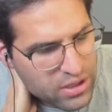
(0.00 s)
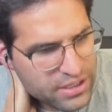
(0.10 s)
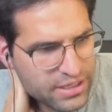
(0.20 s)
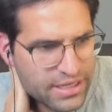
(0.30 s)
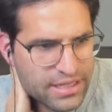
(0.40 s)
I
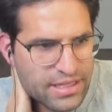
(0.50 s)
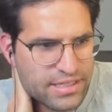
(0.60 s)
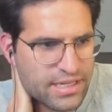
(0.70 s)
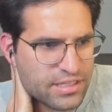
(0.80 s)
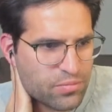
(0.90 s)
wanted to get
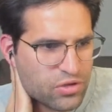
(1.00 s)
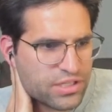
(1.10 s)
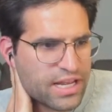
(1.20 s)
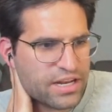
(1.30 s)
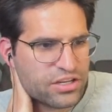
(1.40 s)
this as a
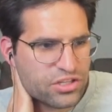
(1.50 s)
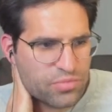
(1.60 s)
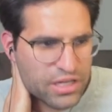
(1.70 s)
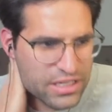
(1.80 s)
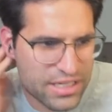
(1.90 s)

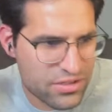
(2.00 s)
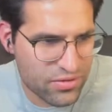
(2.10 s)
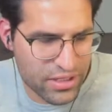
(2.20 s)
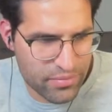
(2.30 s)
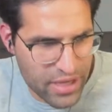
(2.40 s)
percentage, but it
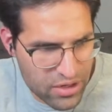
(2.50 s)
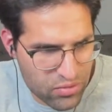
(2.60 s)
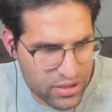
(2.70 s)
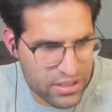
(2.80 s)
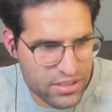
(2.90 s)
doesn't really
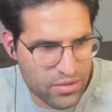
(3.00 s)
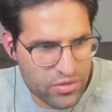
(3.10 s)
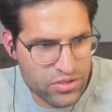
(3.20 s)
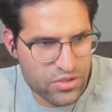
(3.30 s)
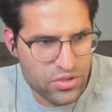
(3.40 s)
matter when these
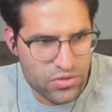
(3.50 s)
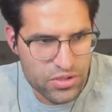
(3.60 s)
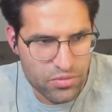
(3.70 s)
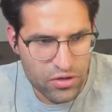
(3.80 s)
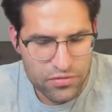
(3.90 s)
numbers are
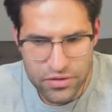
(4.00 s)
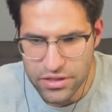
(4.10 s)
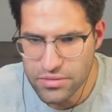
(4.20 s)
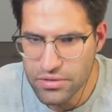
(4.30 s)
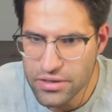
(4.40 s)
so small
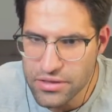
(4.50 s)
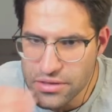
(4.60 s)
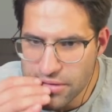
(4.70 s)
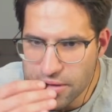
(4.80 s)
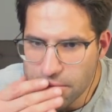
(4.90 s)
for these
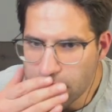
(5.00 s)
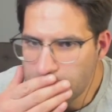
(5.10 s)
players.